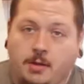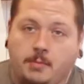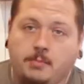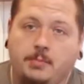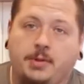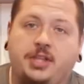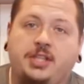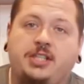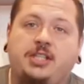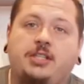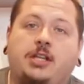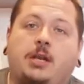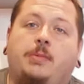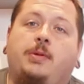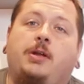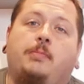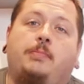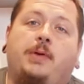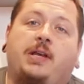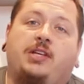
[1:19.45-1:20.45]
But this is going to be
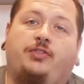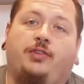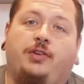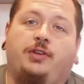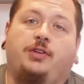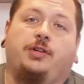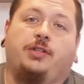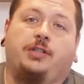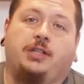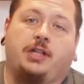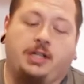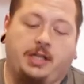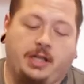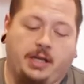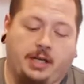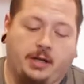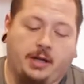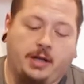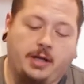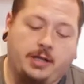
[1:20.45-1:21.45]
your best friend during the
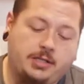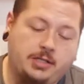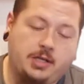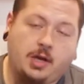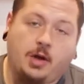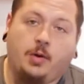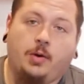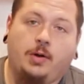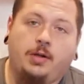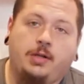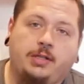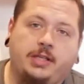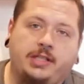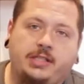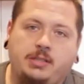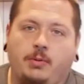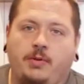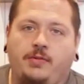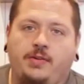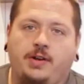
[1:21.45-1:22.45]
cleaning. So
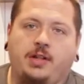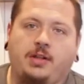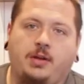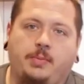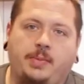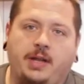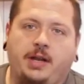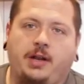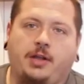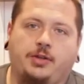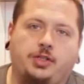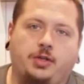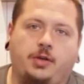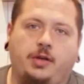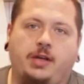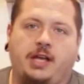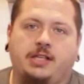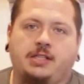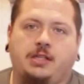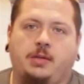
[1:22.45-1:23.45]
let's move in a little bit and I'll show you
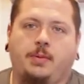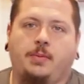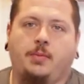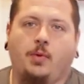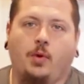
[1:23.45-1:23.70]
guys a little bit